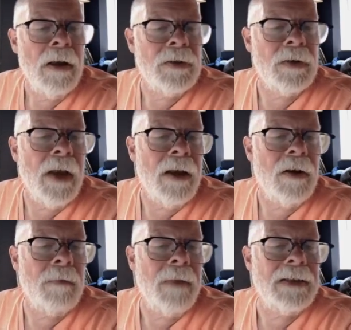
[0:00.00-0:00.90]
So yeah, you
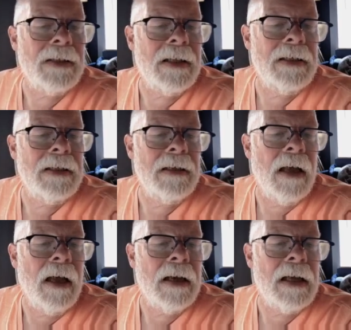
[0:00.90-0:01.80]
can basically
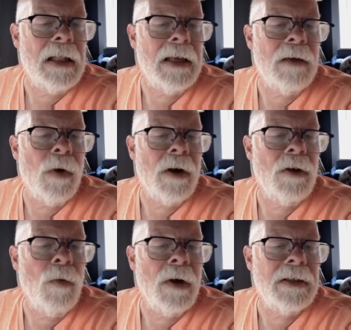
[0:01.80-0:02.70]
click where
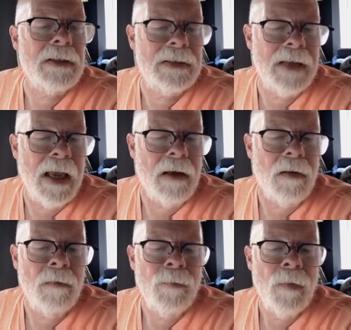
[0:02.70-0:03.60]
you want to
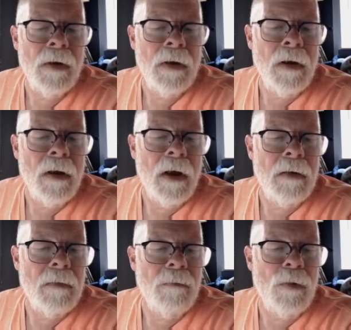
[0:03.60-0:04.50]
scale.
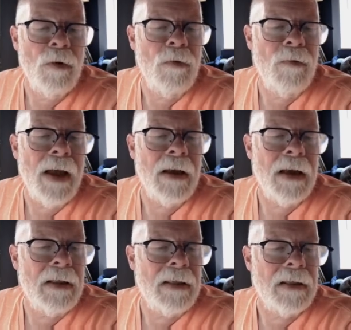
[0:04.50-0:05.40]
Move,
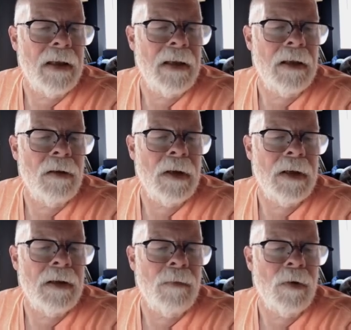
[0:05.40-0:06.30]
I think you
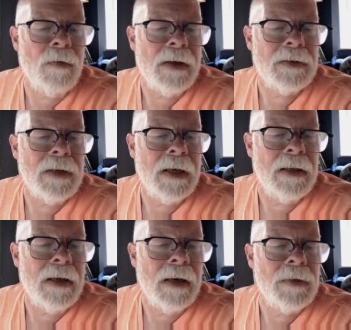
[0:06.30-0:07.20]
need to move outside
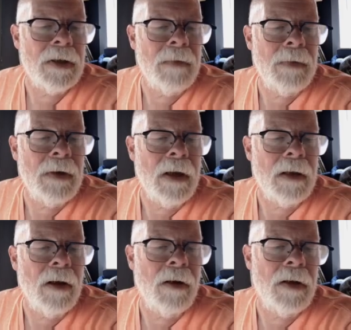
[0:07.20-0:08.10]
the object. Maybe
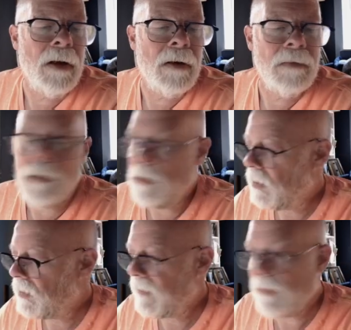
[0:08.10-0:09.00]
not. No, you don't.
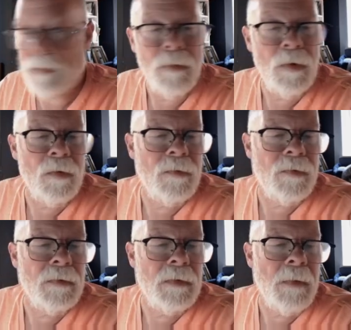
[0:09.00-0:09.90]
You just have to
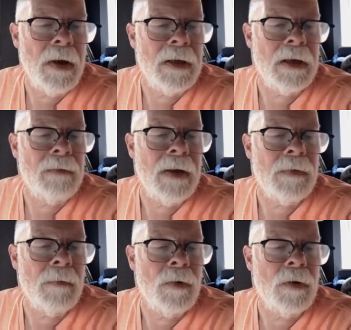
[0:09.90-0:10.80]
move. You might not even have
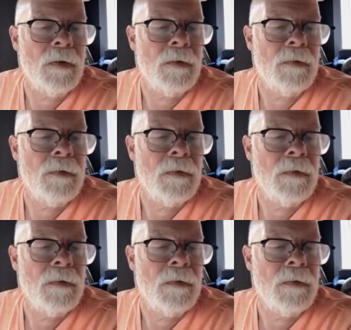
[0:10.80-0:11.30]
to move.